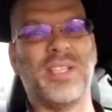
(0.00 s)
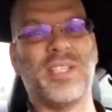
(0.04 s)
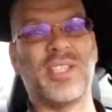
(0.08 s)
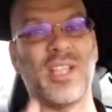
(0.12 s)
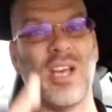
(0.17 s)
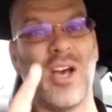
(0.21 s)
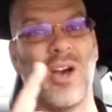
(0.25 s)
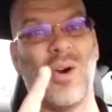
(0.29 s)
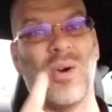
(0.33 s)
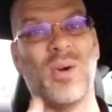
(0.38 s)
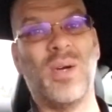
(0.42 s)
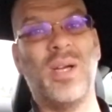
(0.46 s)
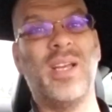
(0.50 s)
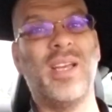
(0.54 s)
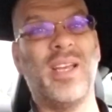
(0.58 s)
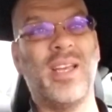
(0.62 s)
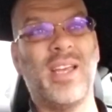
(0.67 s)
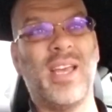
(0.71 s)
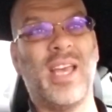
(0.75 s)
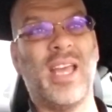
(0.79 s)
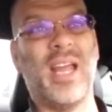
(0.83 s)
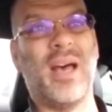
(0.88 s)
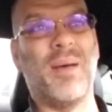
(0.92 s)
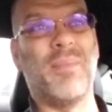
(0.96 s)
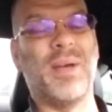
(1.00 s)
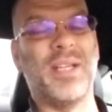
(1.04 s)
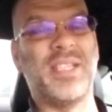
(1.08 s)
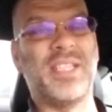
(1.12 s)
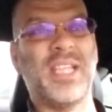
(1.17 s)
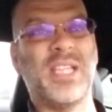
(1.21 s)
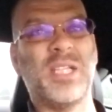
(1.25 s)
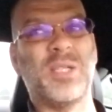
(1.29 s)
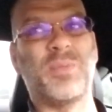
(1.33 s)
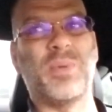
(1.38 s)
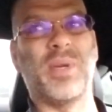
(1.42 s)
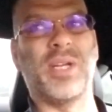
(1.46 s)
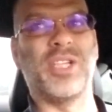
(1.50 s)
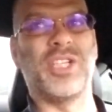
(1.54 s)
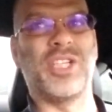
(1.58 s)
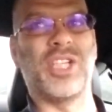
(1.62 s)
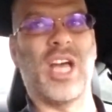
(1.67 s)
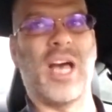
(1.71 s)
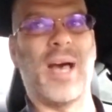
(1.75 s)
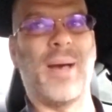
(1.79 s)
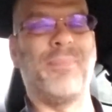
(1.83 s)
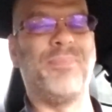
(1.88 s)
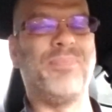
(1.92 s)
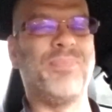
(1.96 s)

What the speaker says: so hit up my Teespring shop.